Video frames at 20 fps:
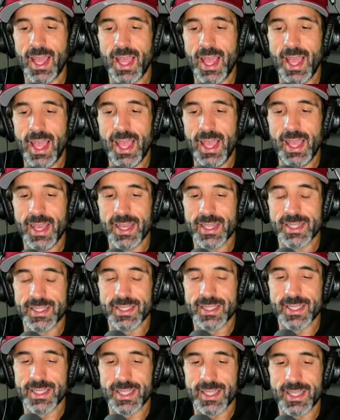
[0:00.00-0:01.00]
and
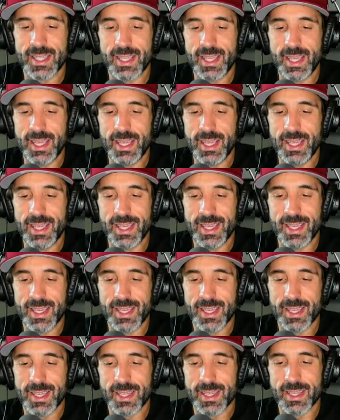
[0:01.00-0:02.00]
he
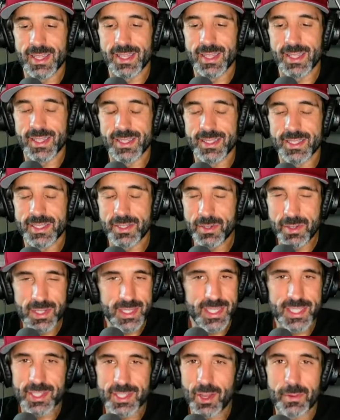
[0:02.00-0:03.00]
as soon as he
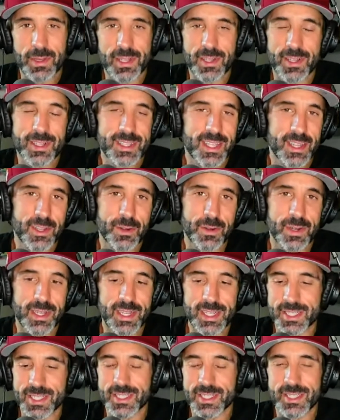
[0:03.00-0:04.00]
saw me, he looked the other, he
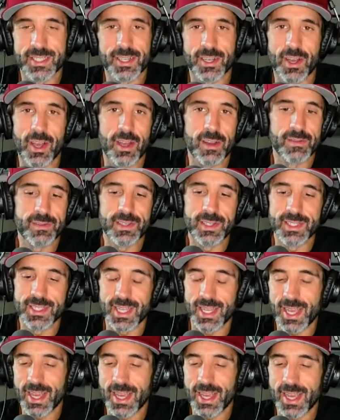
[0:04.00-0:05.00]
just took off. He's
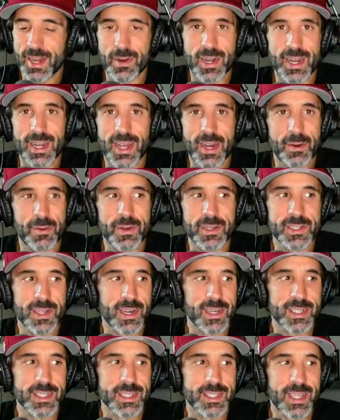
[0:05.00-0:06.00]
like, I don't want to, I don't want to
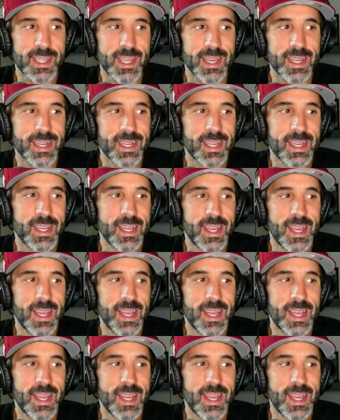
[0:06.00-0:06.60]
talk to this kid.